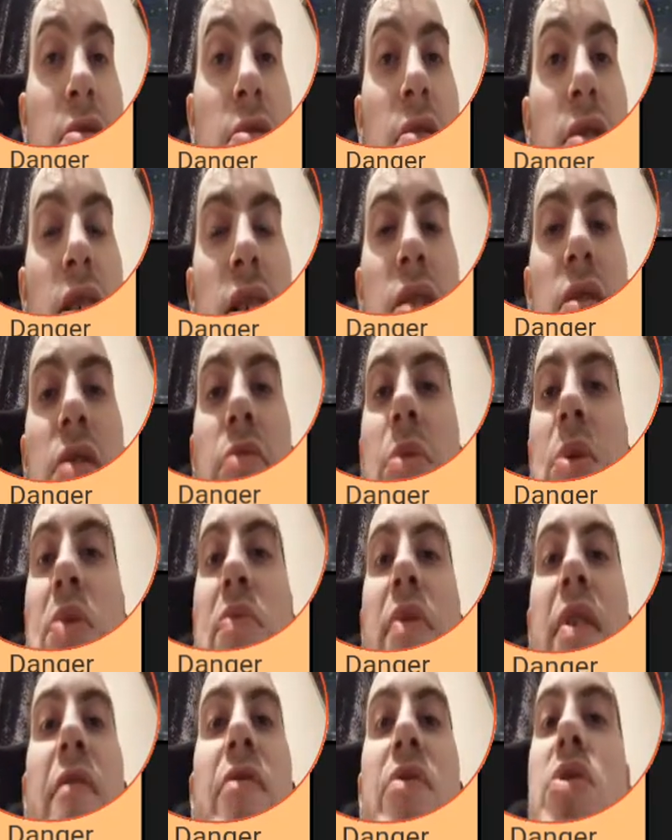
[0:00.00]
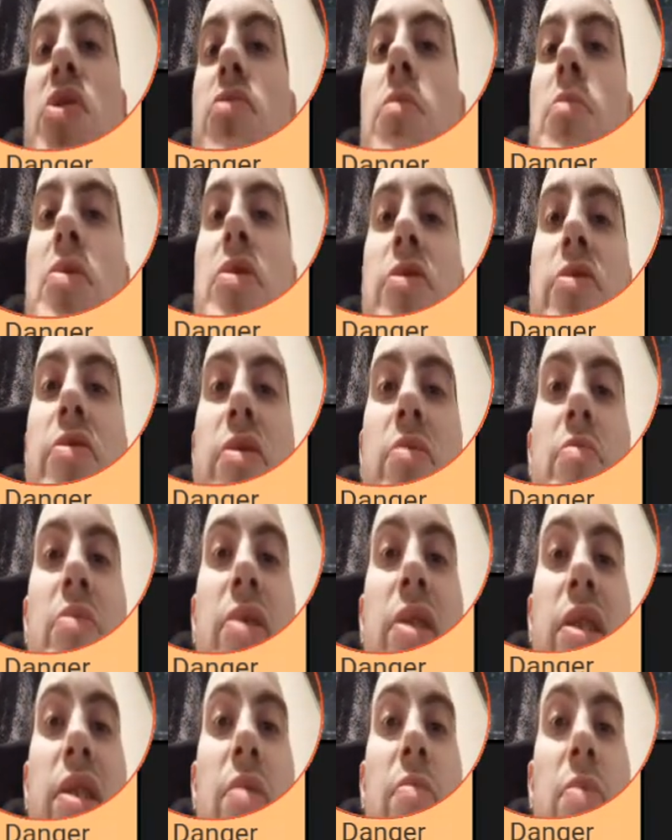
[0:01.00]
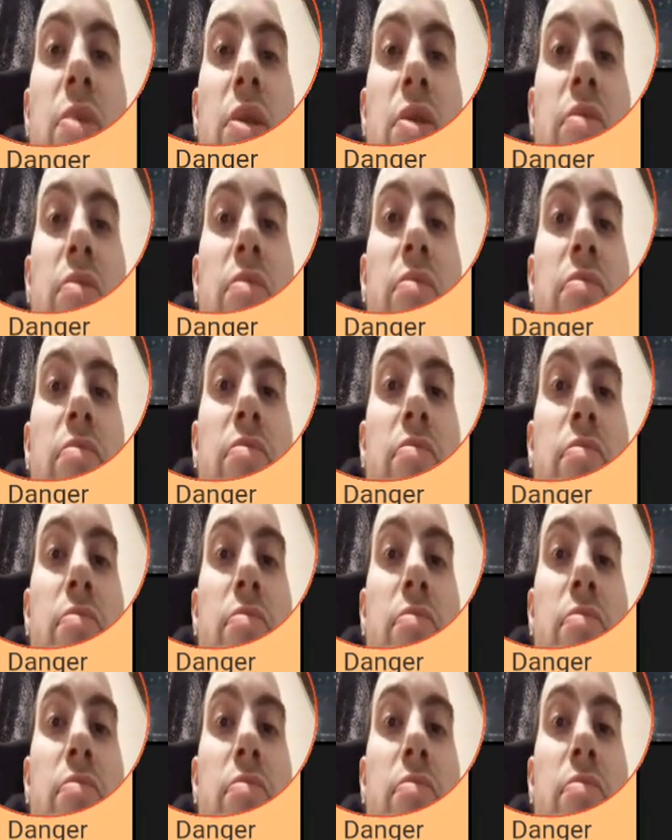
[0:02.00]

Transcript: And there is a reference to him on Arkham Knight, so.